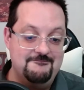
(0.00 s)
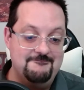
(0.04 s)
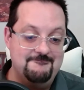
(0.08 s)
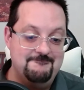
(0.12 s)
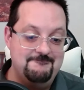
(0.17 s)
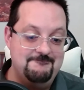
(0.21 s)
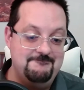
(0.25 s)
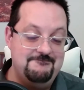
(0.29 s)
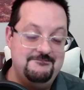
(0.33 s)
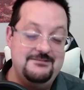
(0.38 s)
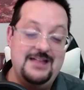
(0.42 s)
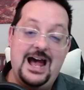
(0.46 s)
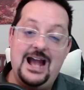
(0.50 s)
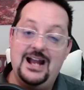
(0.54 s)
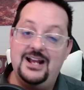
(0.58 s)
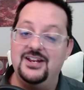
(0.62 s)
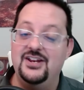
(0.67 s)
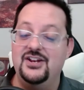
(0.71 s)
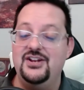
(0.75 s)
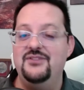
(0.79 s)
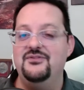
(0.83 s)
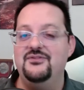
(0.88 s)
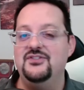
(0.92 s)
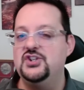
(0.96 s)
Not
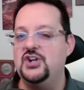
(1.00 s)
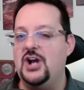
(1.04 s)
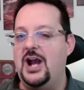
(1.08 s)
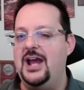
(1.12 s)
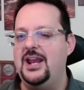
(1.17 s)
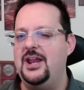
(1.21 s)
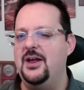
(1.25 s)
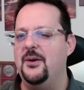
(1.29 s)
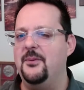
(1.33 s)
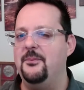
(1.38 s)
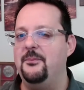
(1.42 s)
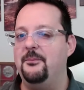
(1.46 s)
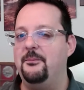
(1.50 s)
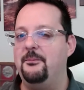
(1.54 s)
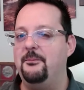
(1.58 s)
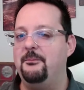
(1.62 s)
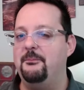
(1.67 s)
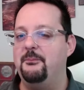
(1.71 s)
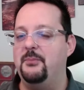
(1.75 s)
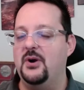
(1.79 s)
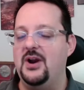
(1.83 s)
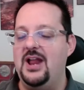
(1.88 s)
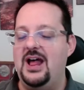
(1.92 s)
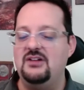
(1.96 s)
going to even try to
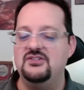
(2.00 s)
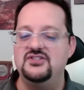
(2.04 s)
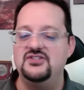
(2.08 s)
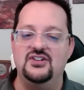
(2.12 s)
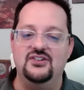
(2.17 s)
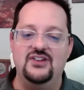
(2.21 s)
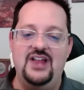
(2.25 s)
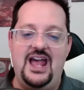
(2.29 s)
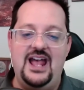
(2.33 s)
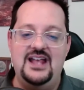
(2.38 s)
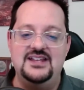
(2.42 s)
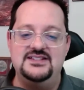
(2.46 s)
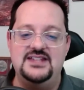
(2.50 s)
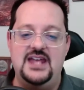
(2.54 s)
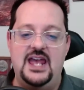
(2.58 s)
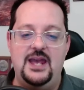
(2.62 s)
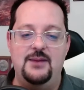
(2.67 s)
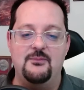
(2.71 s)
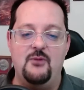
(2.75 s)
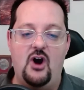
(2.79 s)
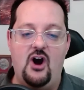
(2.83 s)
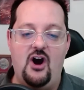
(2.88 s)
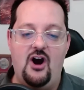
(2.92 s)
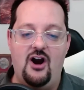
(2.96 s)
pronounce her last
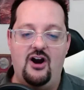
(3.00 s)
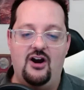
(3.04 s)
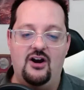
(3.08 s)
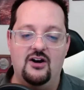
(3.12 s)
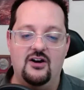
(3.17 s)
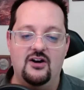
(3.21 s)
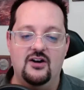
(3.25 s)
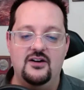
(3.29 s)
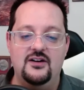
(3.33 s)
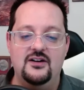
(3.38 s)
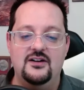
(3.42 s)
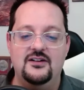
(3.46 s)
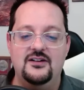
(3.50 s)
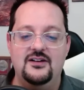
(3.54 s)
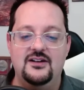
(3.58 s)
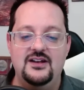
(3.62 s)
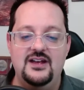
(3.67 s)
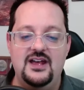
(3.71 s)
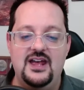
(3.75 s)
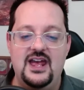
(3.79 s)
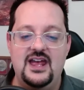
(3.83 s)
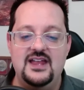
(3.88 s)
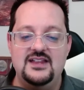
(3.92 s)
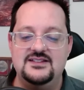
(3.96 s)
name. I'm
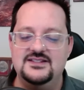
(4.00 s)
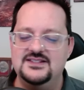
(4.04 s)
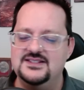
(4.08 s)
going